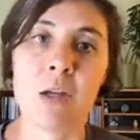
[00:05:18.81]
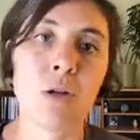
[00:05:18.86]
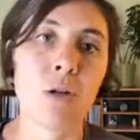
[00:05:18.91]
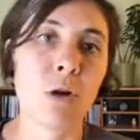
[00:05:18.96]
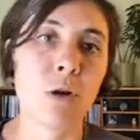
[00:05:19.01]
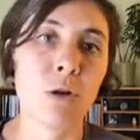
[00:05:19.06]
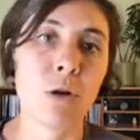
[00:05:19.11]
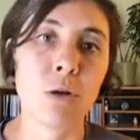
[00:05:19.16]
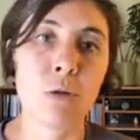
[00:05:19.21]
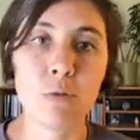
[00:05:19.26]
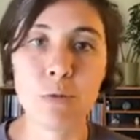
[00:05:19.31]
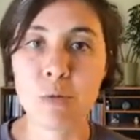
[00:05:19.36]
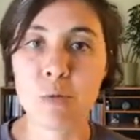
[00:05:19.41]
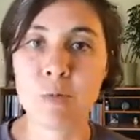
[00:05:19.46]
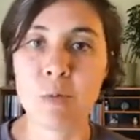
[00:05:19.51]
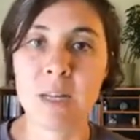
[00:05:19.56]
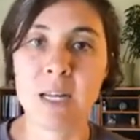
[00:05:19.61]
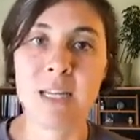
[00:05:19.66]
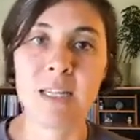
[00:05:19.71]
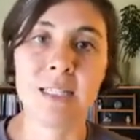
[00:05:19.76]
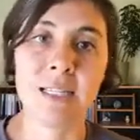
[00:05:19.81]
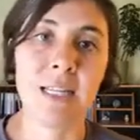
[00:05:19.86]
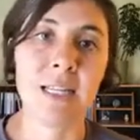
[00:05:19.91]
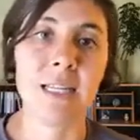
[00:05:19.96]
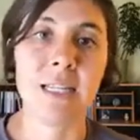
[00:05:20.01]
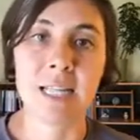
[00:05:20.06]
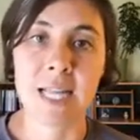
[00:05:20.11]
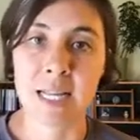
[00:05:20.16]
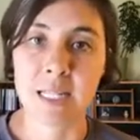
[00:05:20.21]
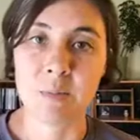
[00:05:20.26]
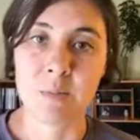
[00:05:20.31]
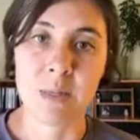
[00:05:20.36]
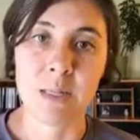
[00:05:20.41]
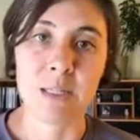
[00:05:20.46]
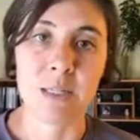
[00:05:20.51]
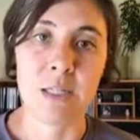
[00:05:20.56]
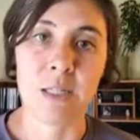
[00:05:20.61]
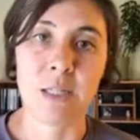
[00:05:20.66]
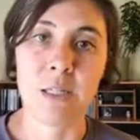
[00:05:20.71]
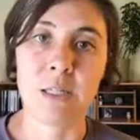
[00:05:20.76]
go to GroupMe to send a text
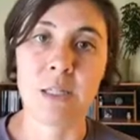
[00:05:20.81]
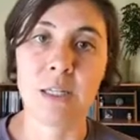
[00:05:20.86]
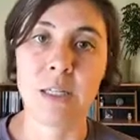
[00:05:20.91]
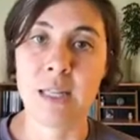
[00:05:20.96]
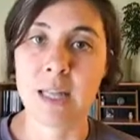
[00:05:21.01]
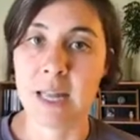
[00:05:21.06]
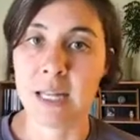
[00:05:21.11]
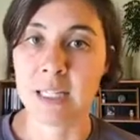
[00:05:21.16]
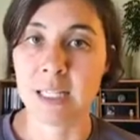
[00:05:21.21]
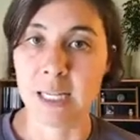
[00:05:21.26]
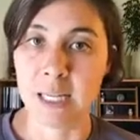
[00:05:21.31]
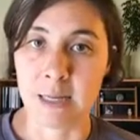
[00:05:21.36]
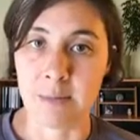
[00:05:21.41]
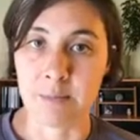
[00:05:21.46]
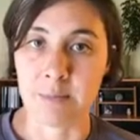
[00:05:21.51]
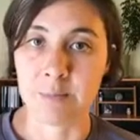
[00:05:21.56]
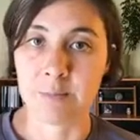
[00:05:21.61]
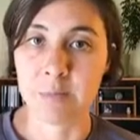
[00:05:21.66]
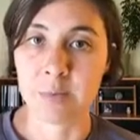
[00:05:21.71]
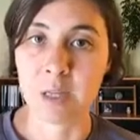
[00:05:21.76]
message to that team